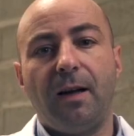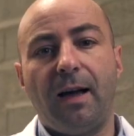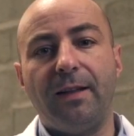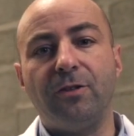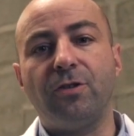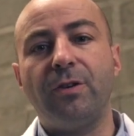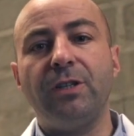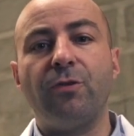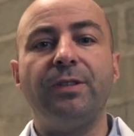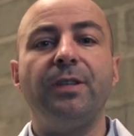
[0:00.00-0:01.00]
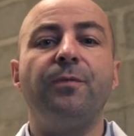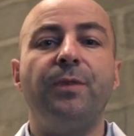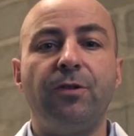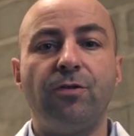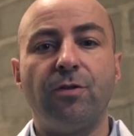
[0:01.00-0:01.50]
Another interesting
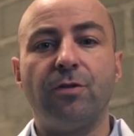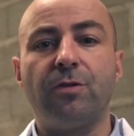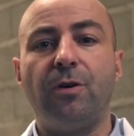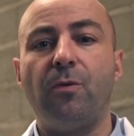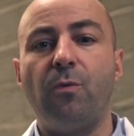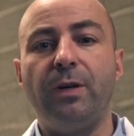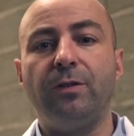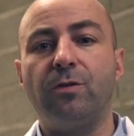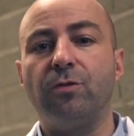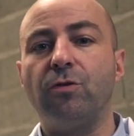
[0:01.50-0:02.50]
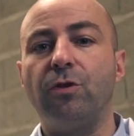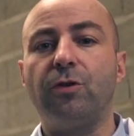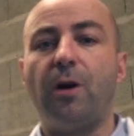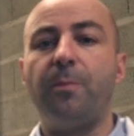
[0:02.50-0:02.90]
feature with the control top,